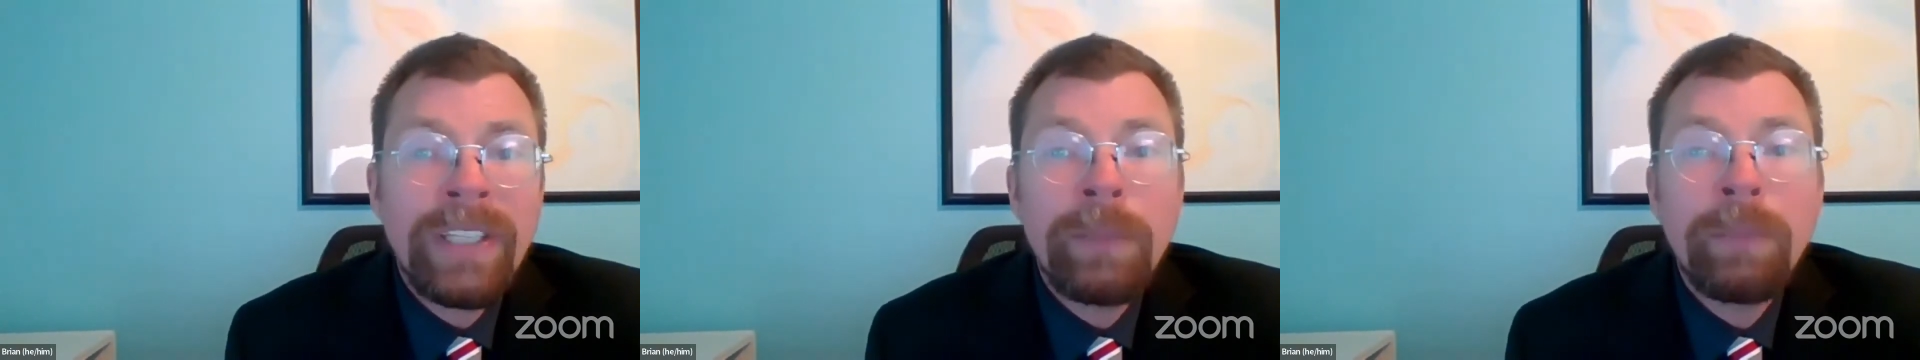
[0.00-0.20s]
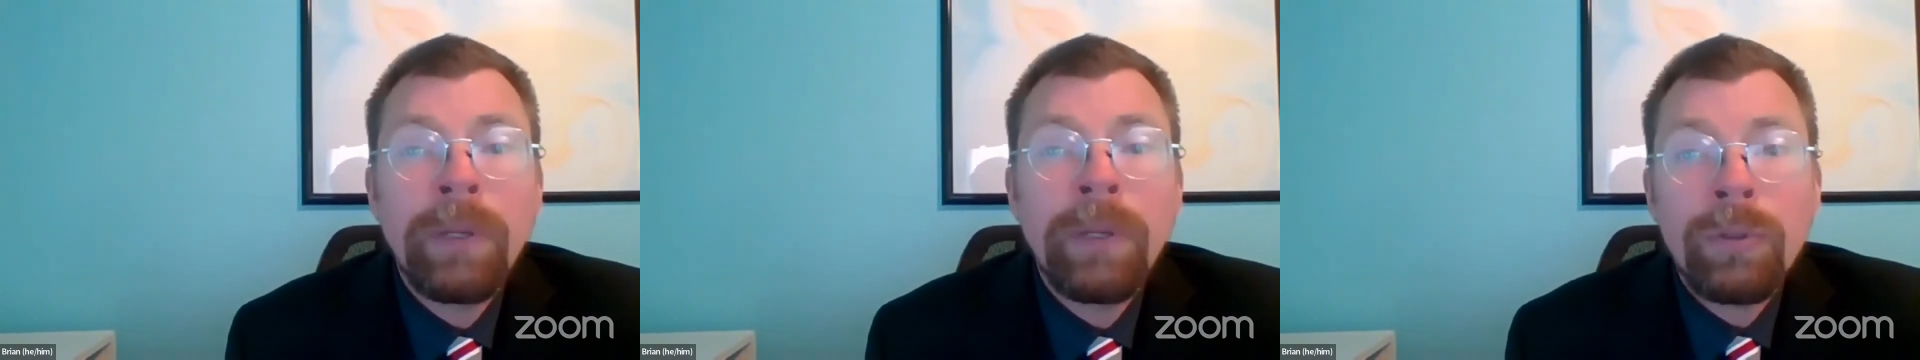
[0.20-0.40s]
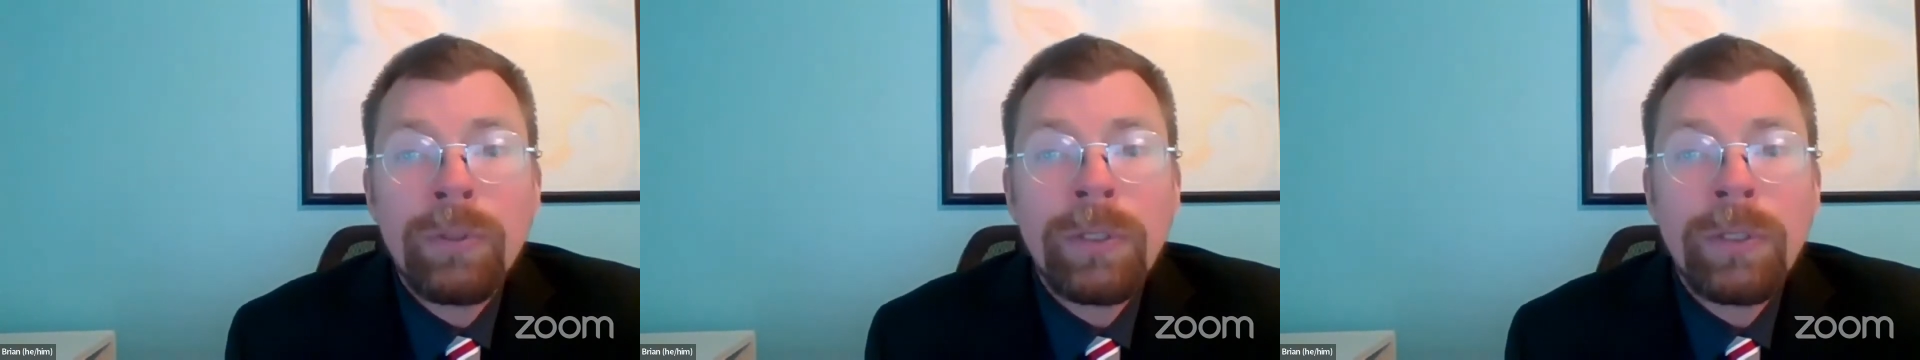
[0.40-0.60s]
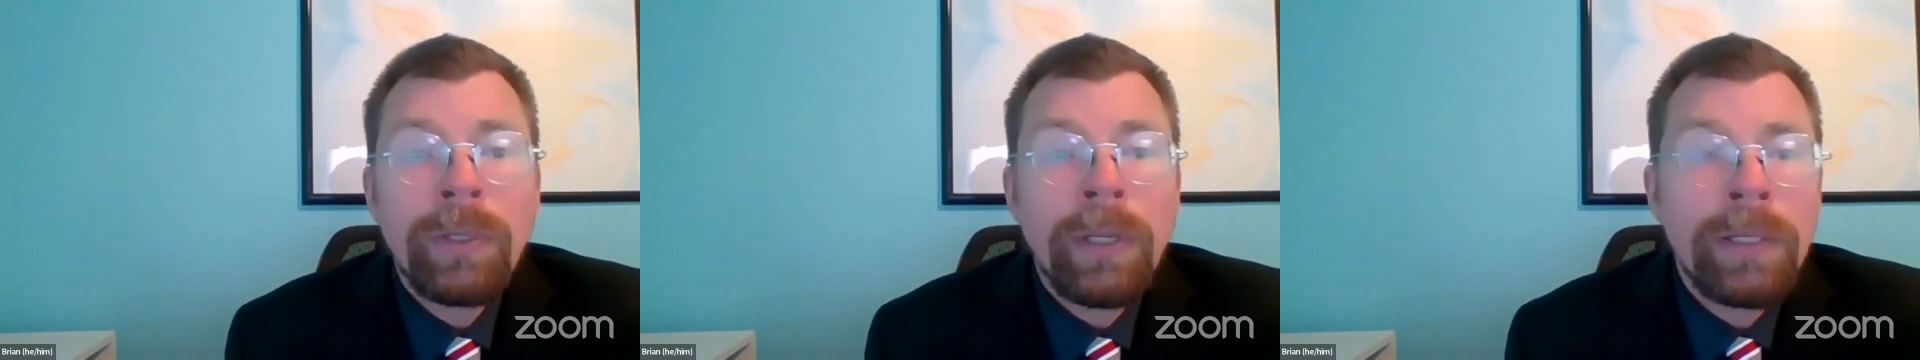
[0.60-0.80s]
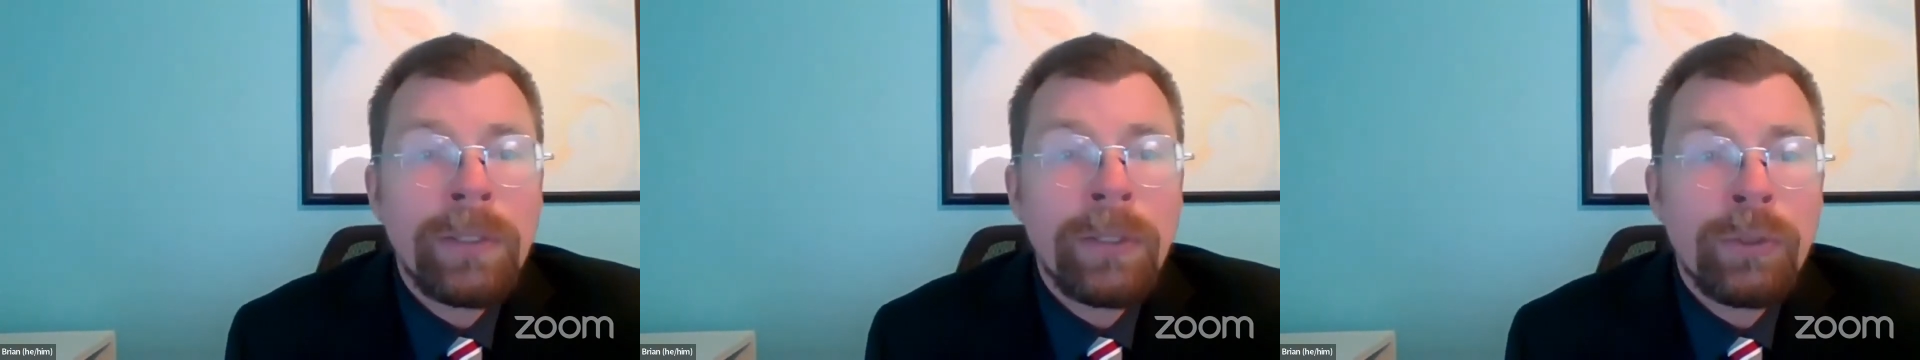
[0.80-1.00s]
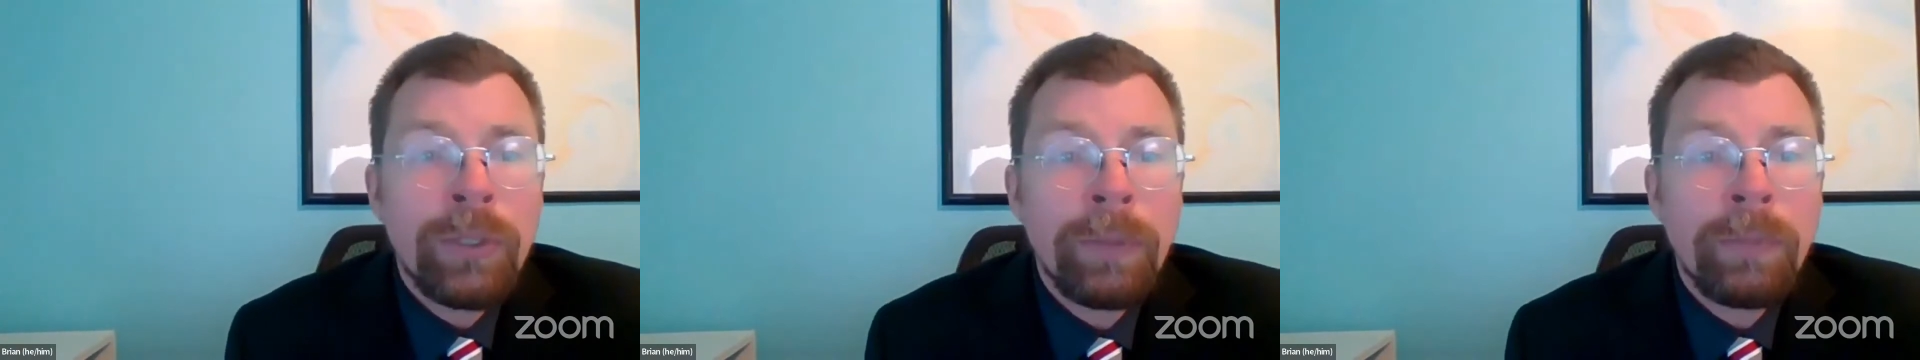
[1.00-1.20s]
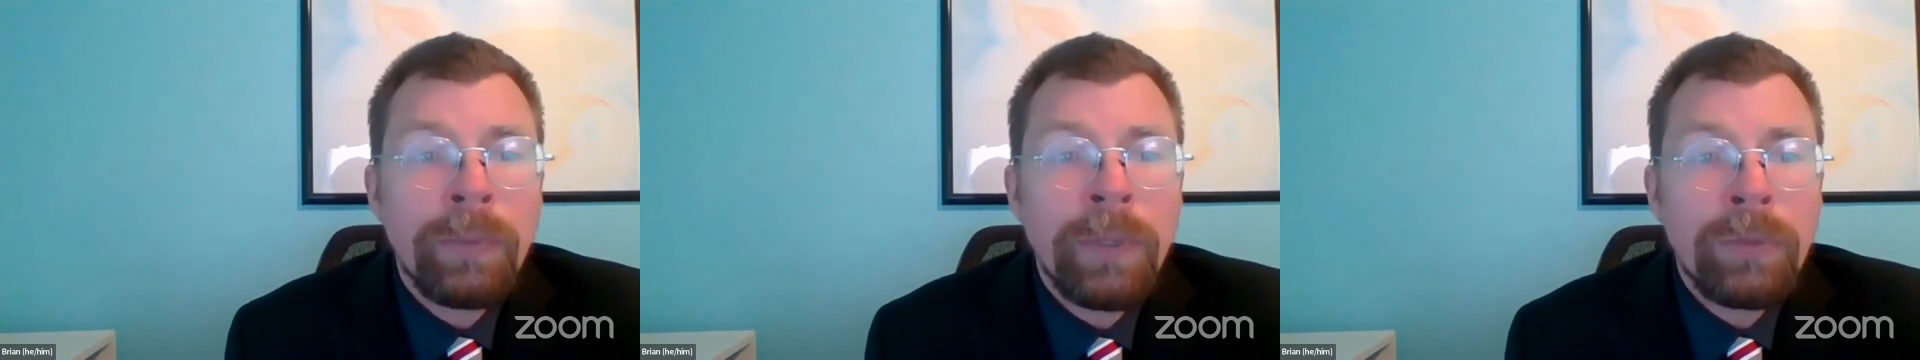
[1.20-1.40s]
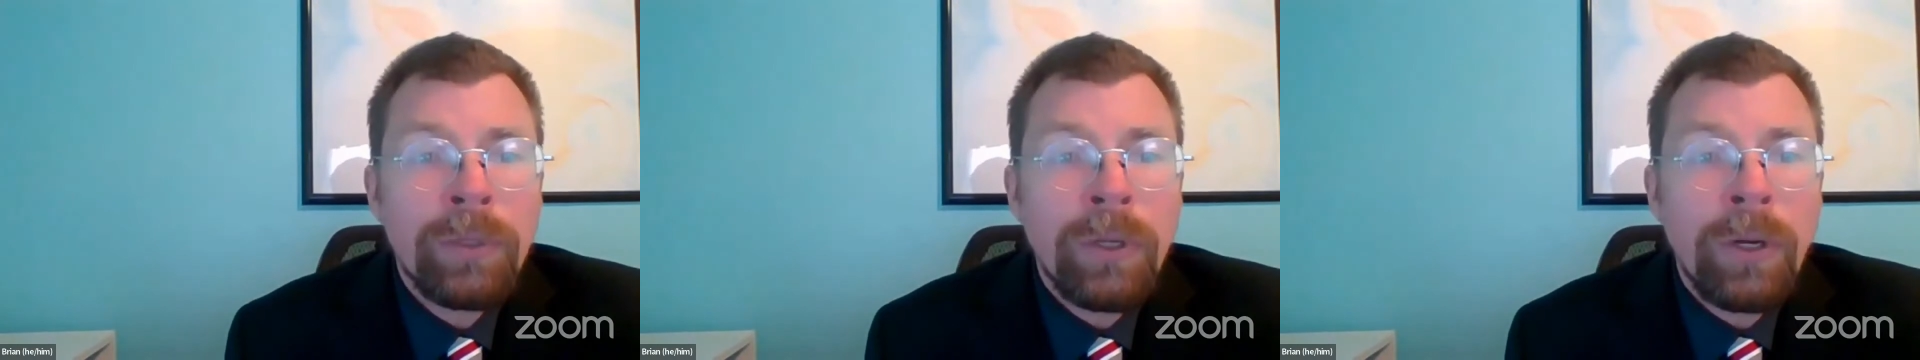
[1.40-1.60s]
T-bills, as they're
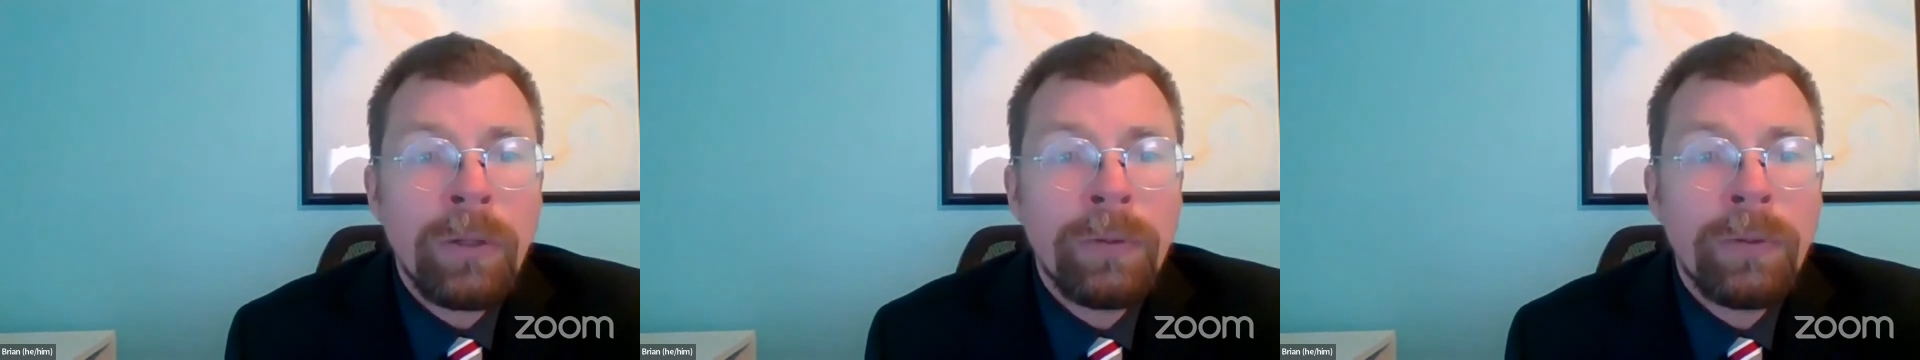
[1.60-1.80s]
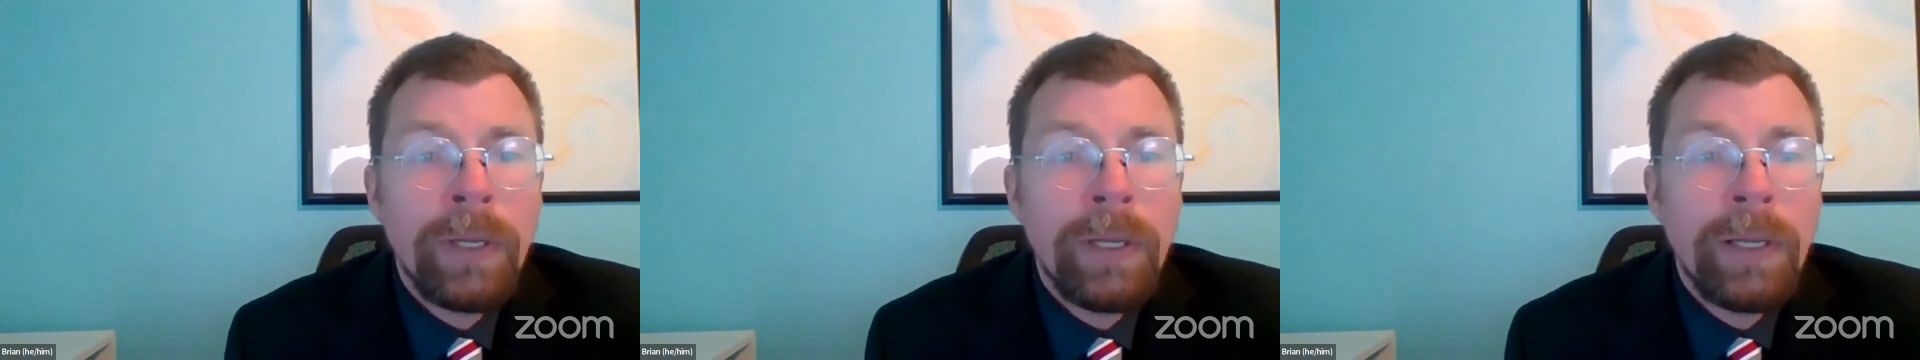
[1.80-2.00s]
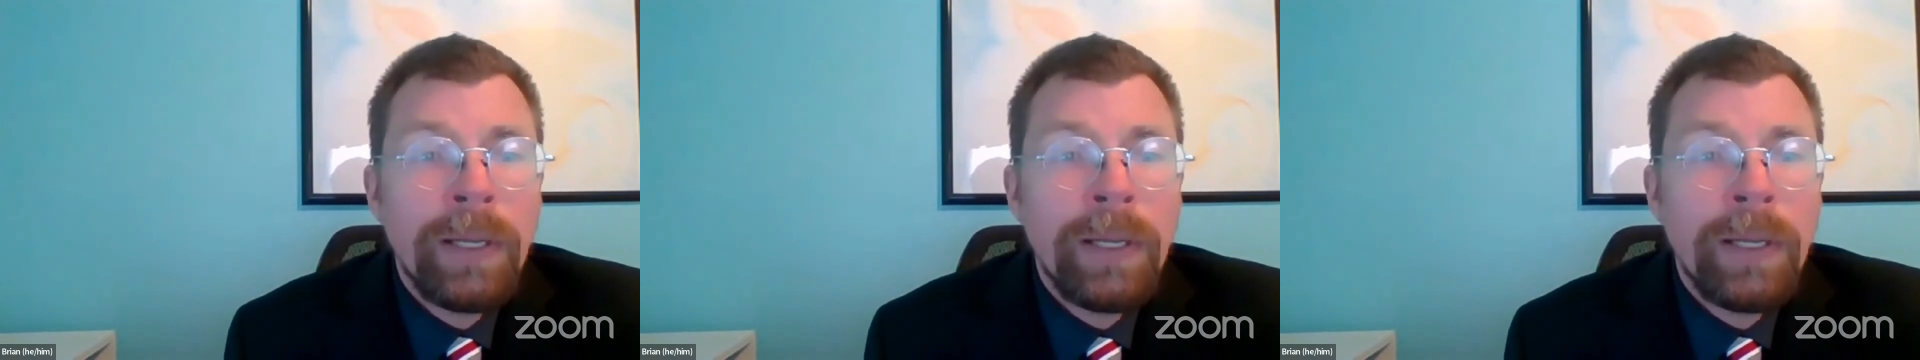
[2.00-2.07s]
sometimes called.